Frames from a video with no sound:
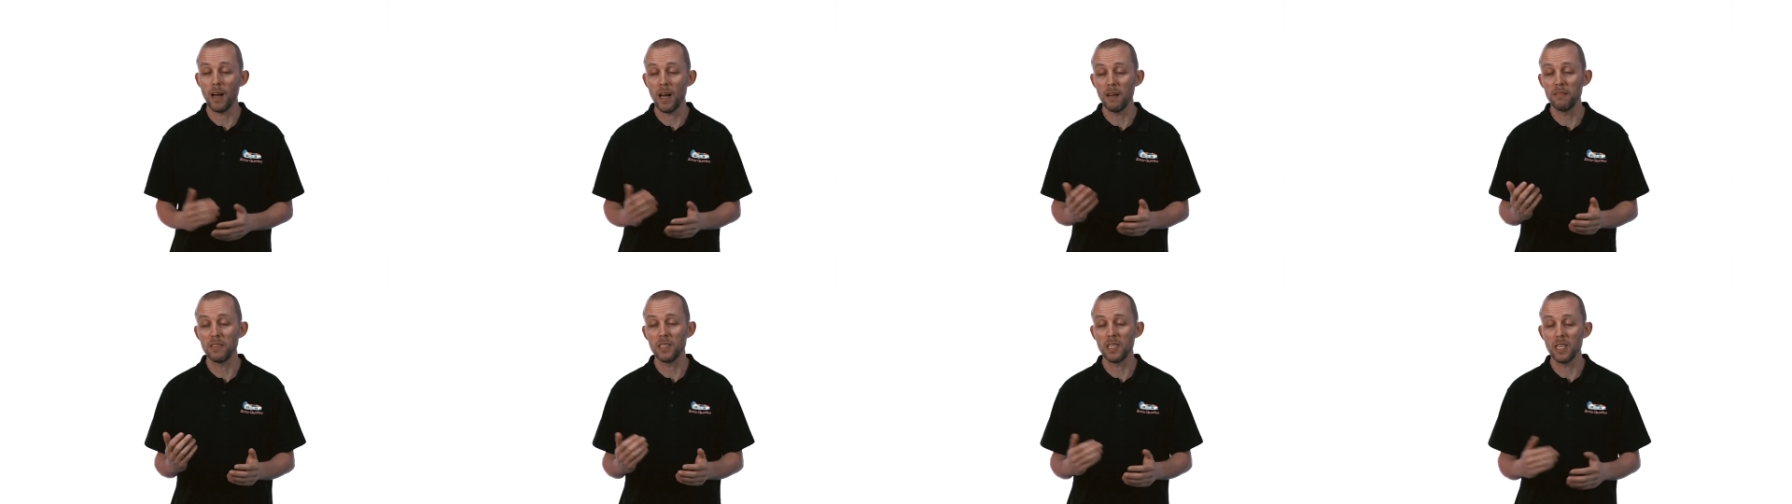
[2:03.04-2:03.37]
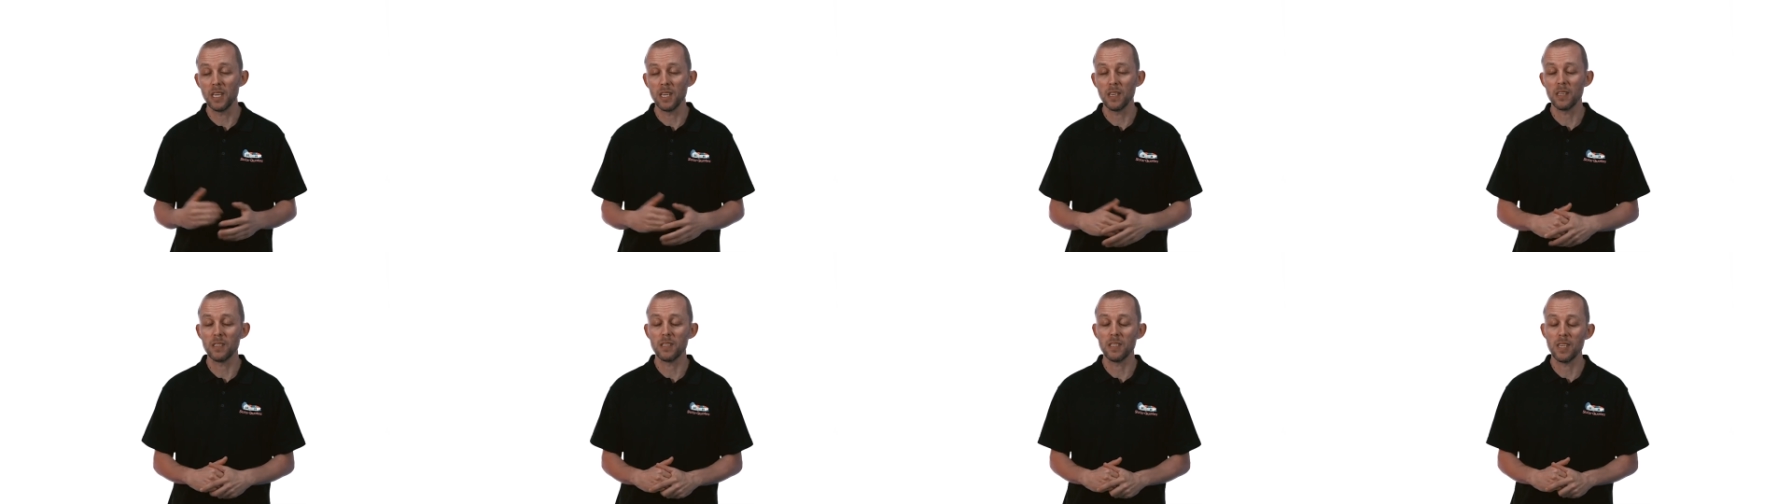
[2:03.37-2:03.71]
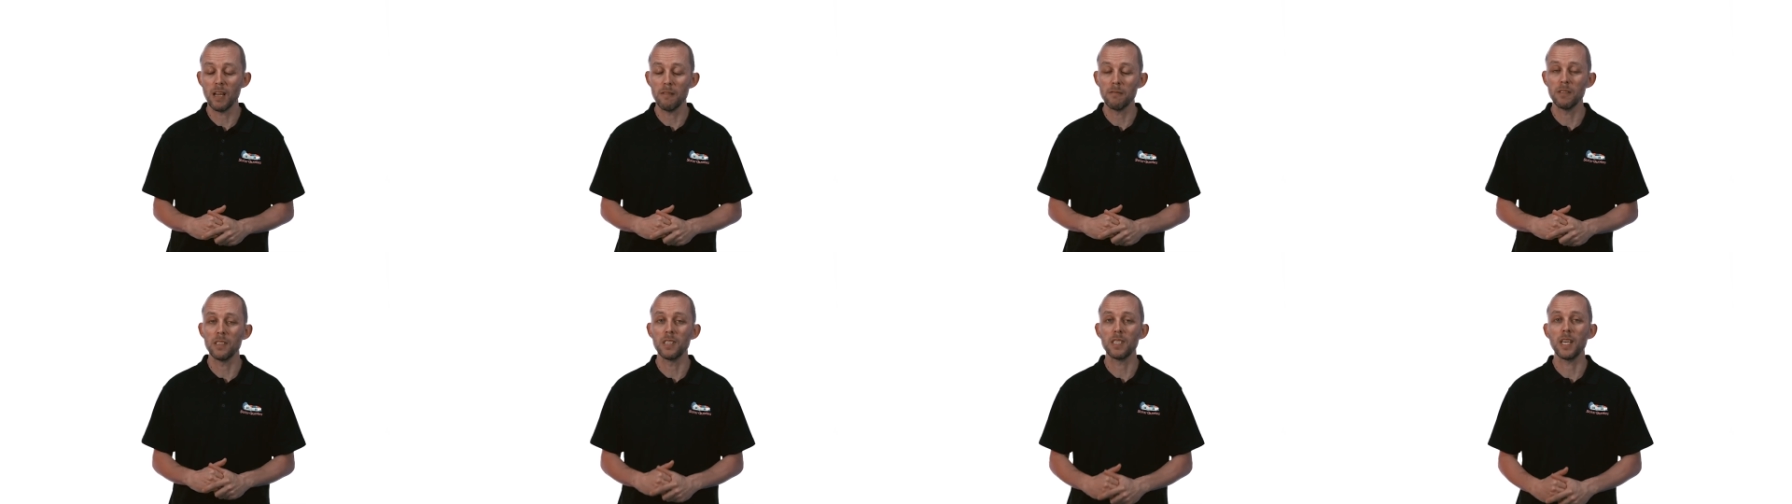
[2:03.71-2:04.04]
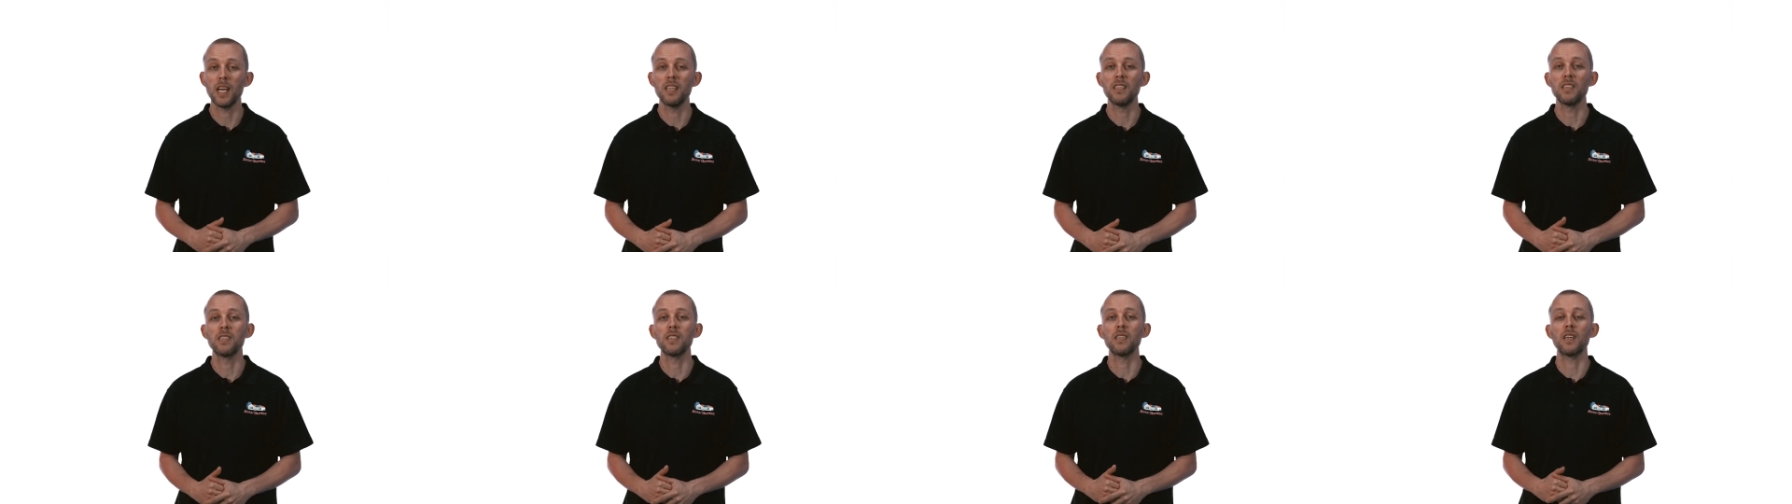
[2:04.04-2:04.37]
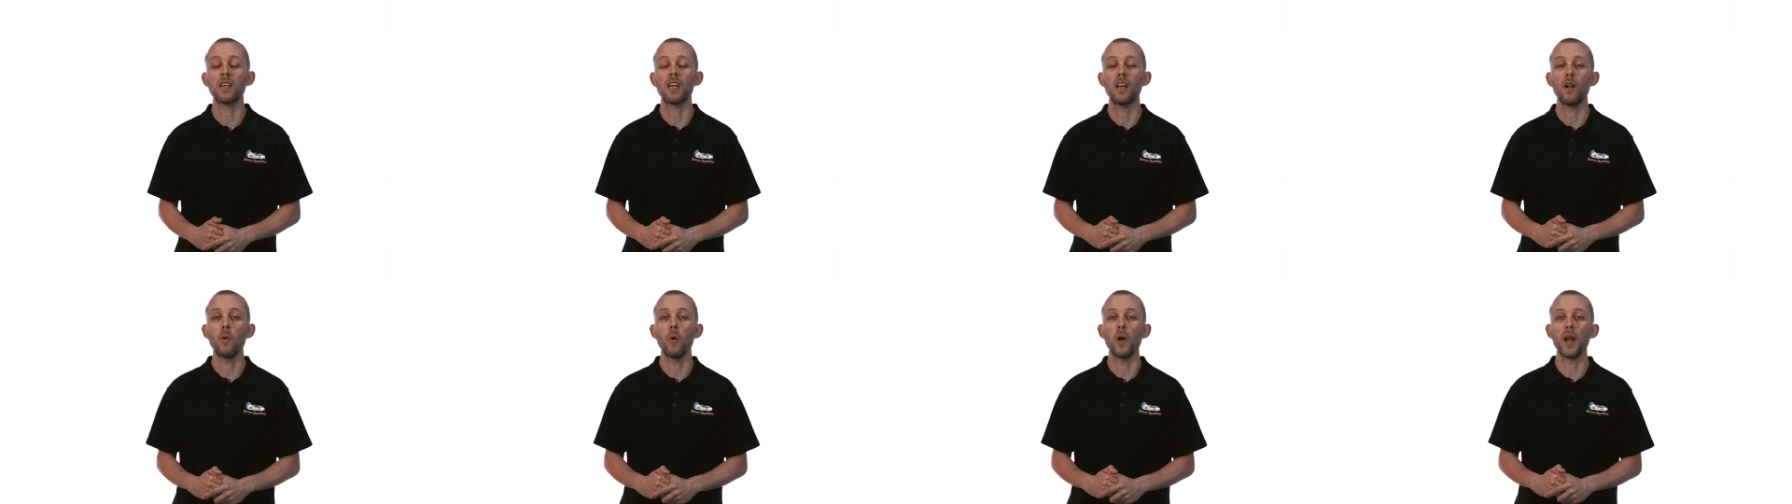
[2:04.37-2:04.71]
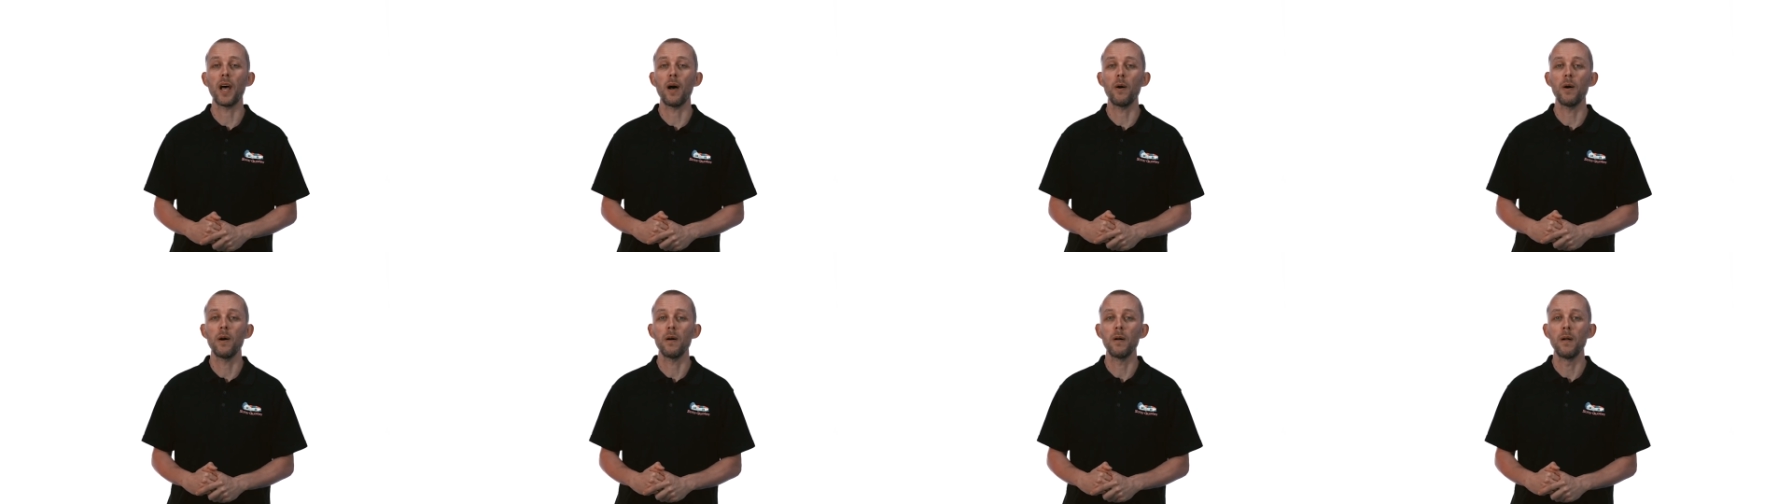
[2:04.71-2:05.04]
5, 6, 7 cents a kilowatt
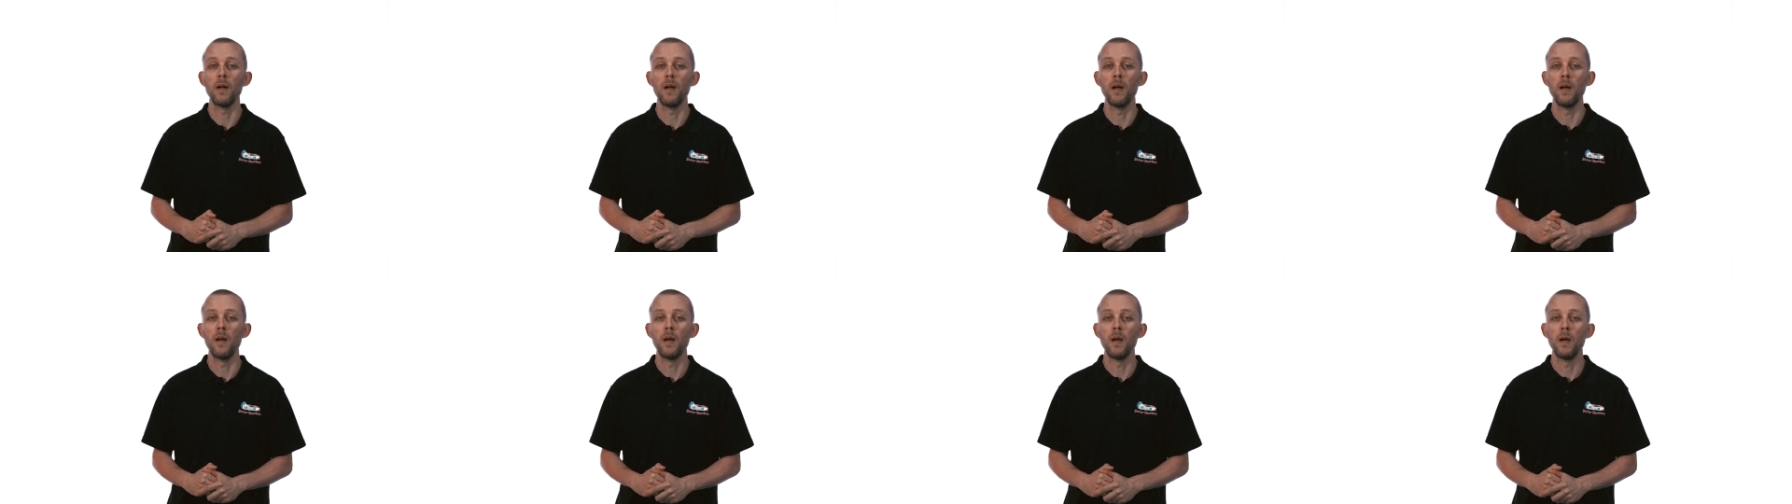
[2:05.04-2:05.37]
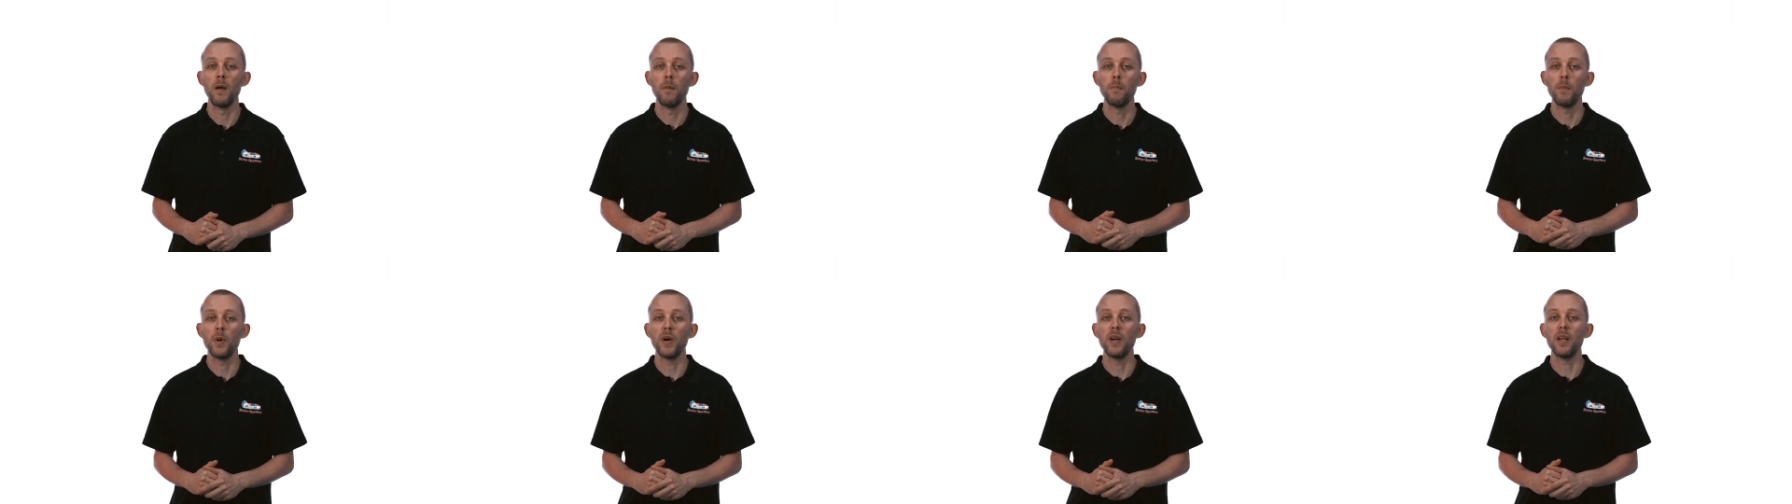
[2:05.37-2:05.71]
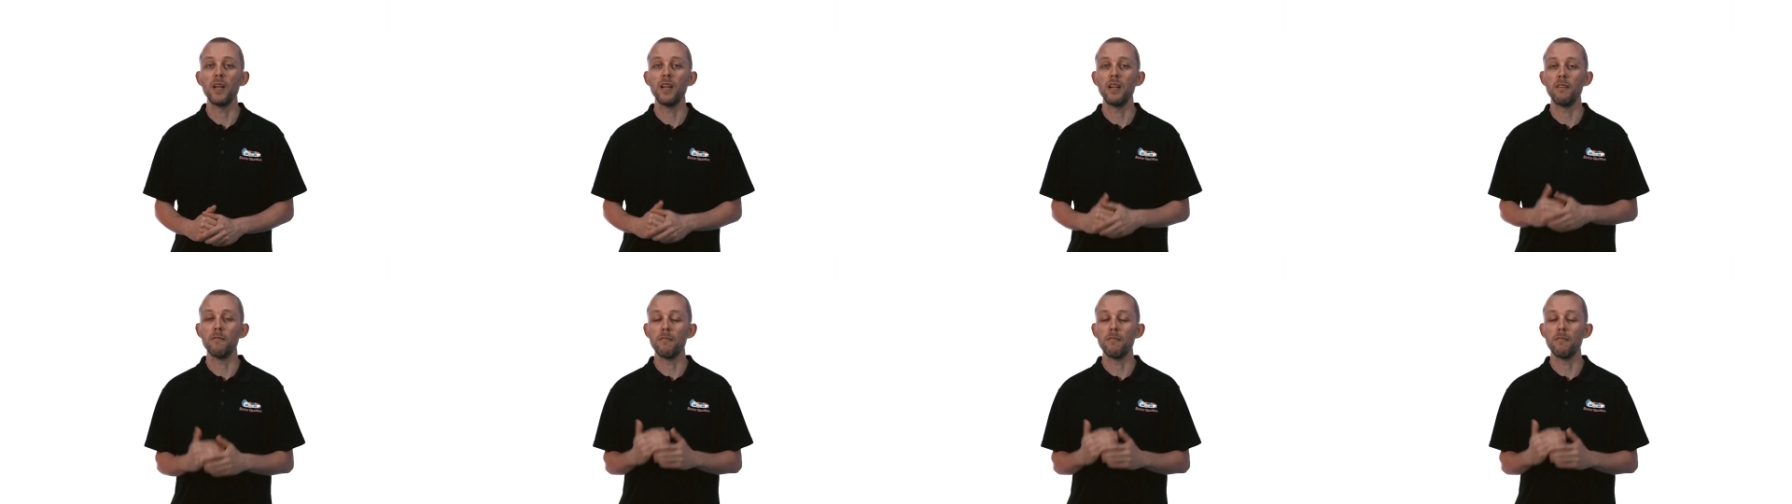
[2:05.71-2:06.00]
hour, but in